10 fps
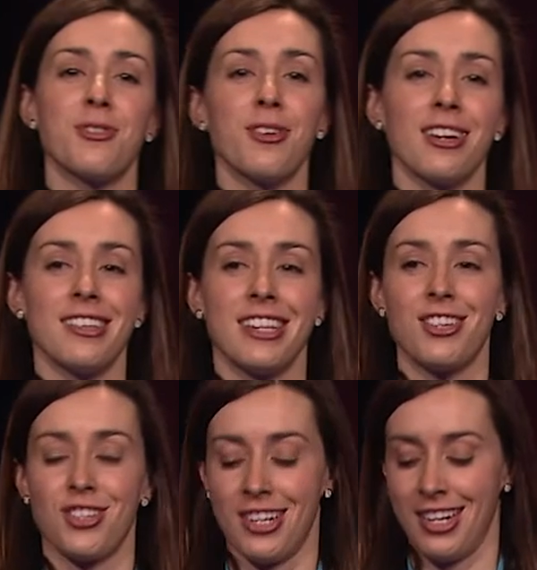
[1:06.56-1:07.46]

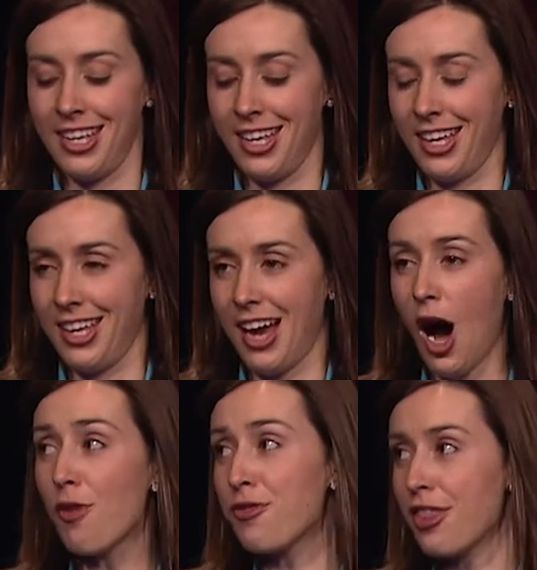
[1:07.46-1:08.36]
organisation. I
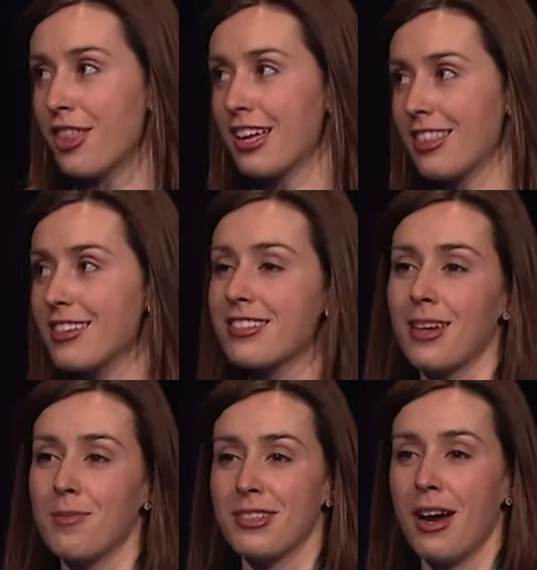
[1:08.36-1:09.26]
often think this
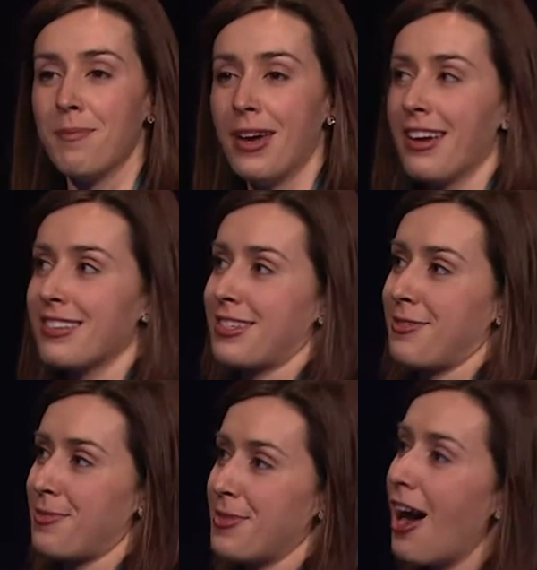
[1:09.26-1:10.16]
sums it up best.
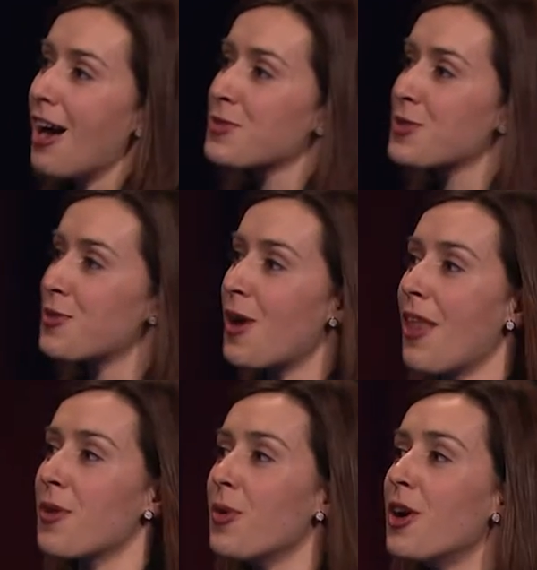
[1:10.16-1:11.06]
When asked, would you
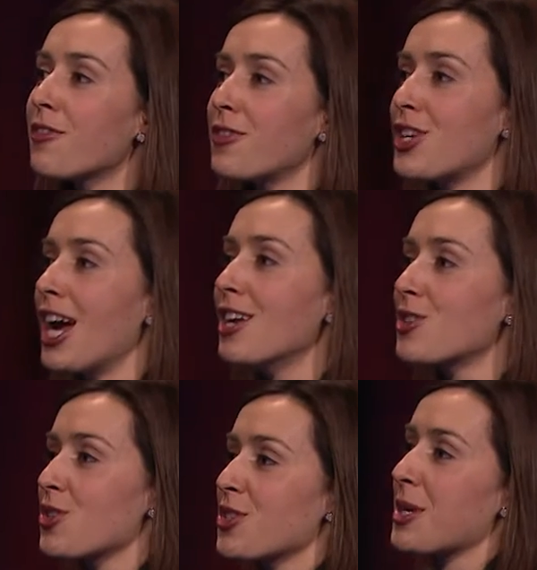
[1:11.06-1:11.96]
rather work for change
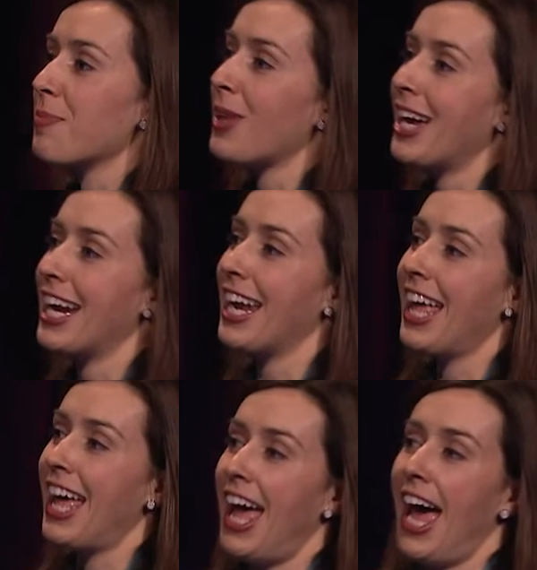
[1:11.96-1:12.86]
or just complain,
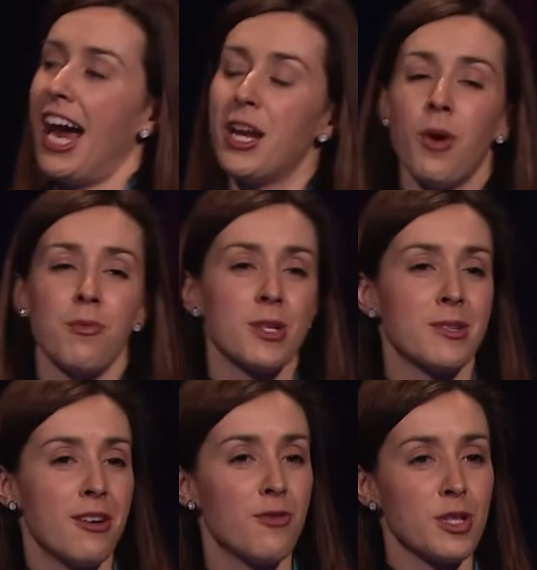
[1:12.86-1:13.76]

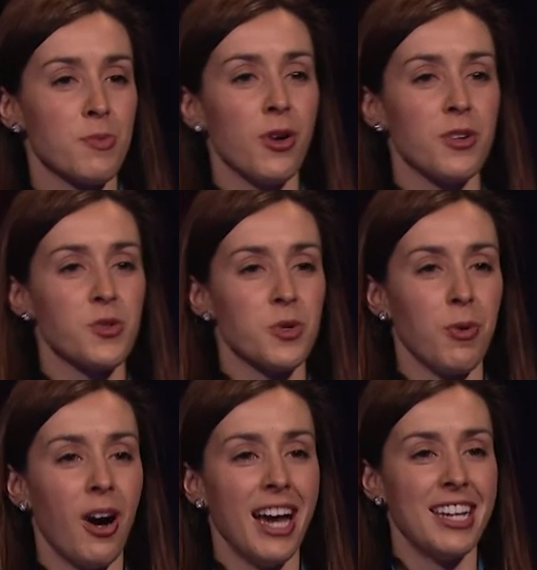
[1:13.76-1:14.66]
81% of respondents
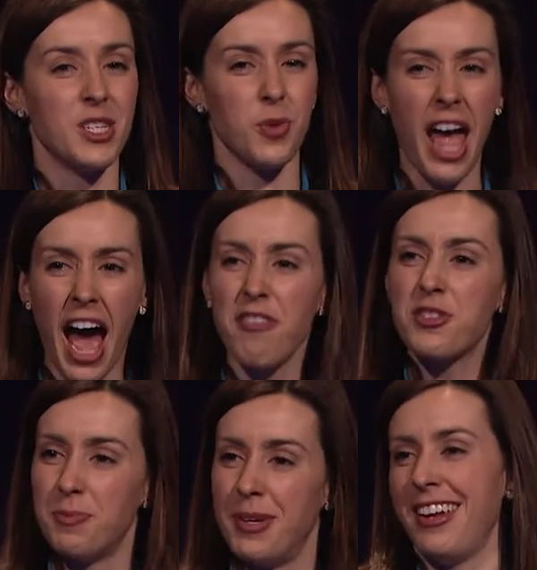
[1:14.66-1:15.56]
replied, do I have
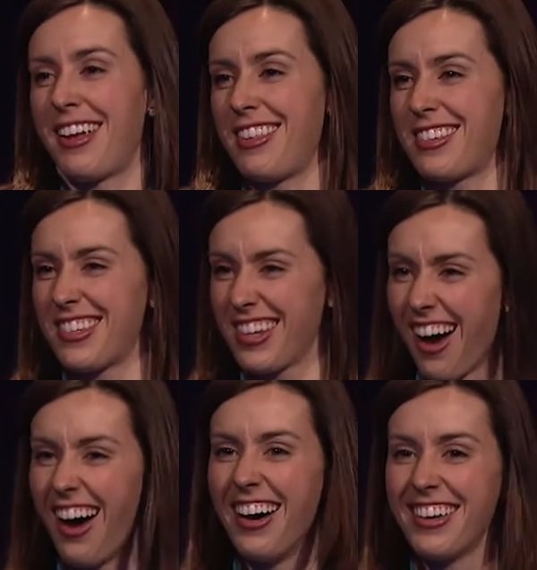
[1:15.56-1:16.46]
to pick? This is
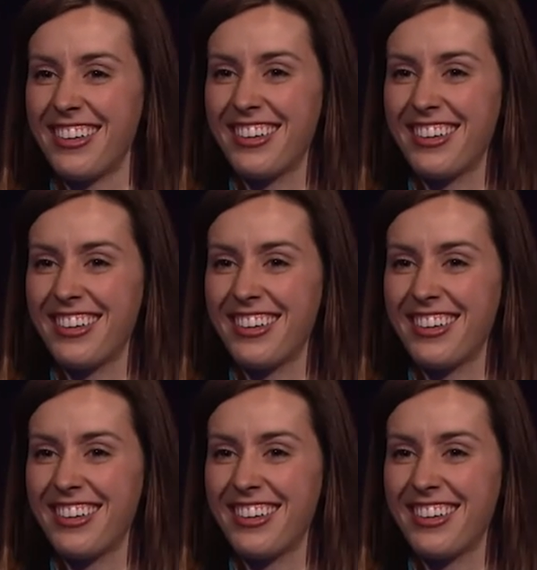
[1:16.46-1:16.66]
hard.